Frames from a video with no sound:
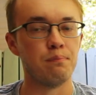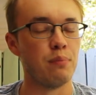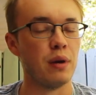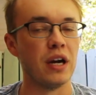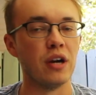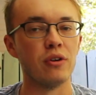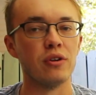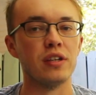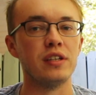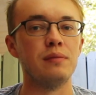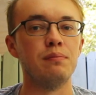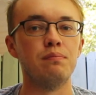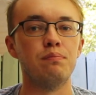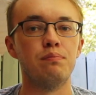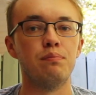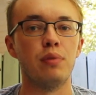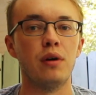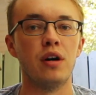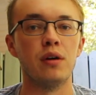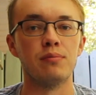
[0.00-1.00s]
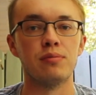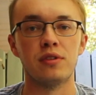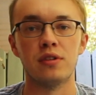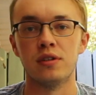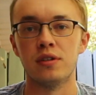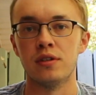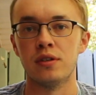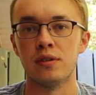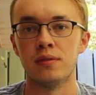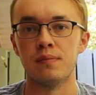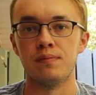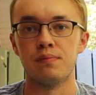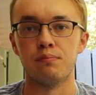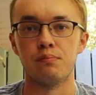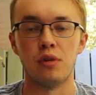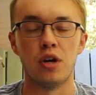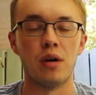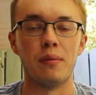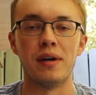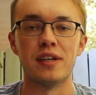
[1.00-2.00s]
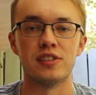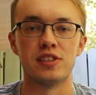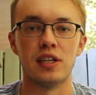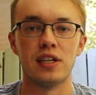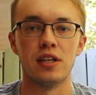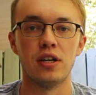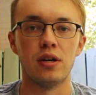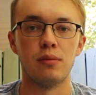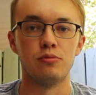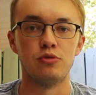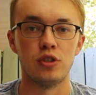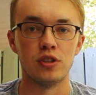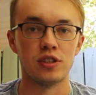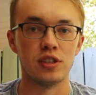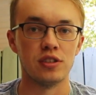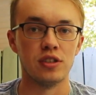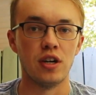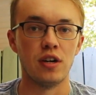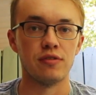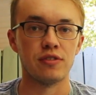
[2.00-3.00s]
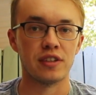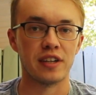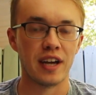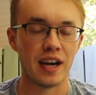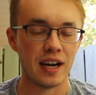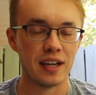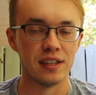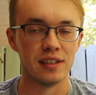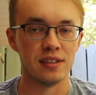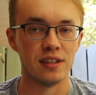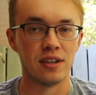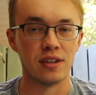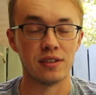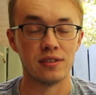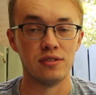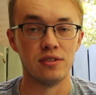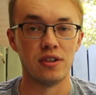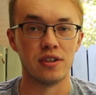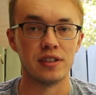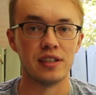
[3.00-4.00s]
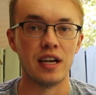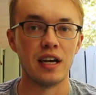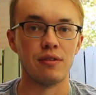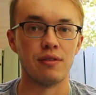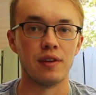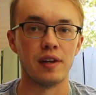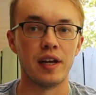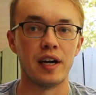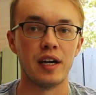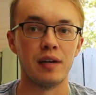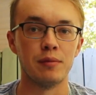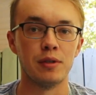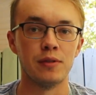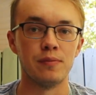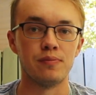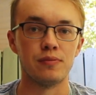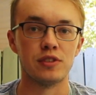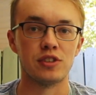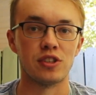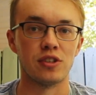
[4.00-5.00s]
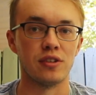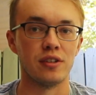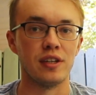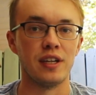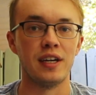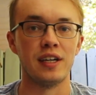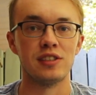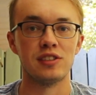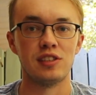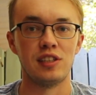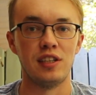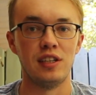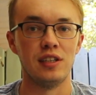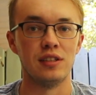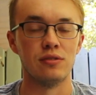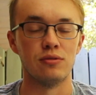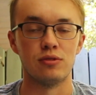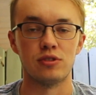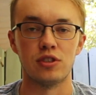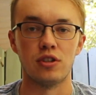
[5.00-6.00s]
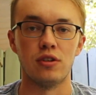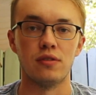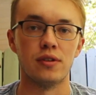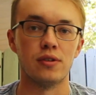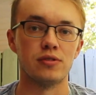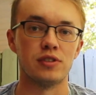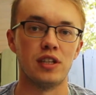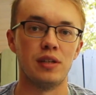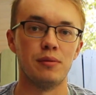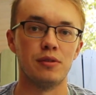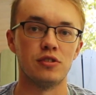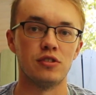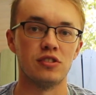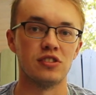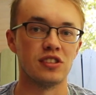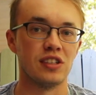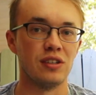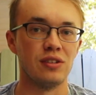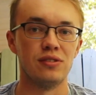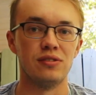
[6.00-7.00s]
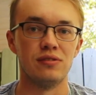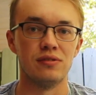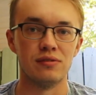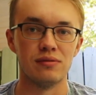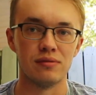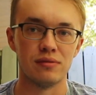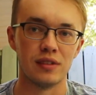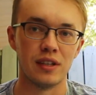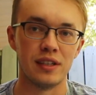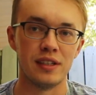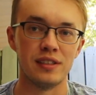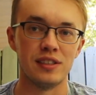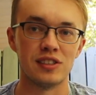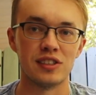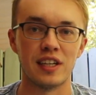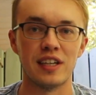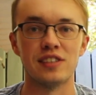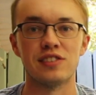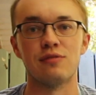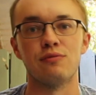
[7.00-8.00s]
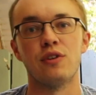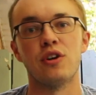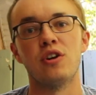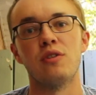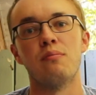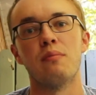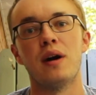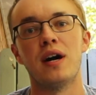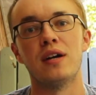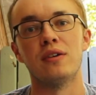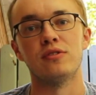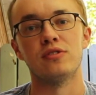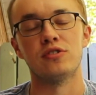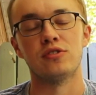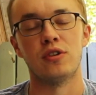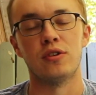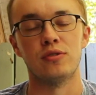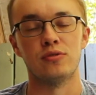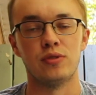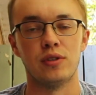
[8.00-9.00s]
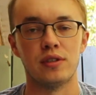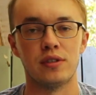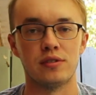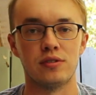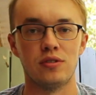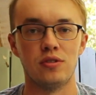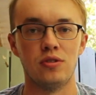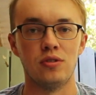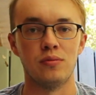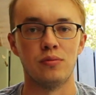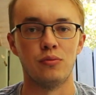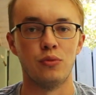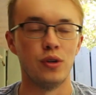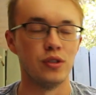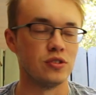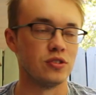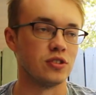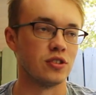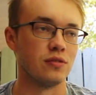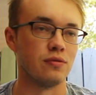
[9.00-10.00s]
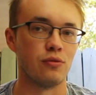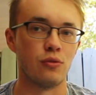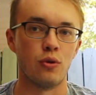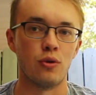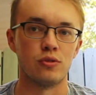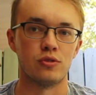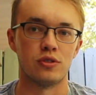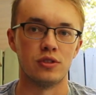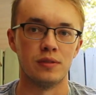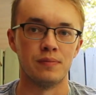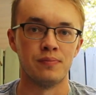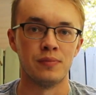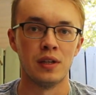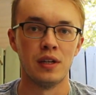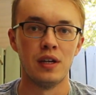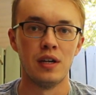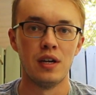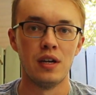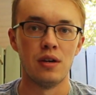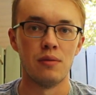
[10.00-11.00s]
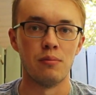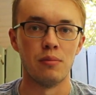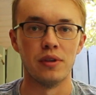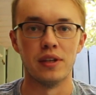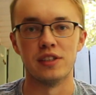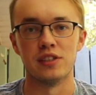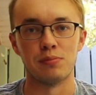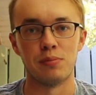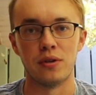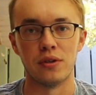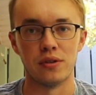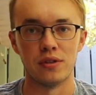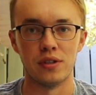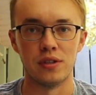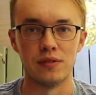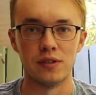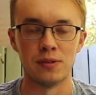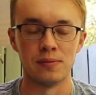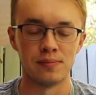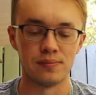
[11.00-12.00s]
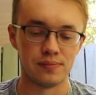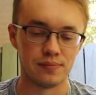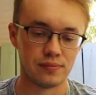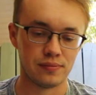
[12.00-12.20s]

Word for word: barely bumped, the, bumped my setup just enough to kind of knock, knock it out of alignment. So the last ten or so of those images, they They just had some very minor star trailing to them, which is unfortunate, but that's part of it.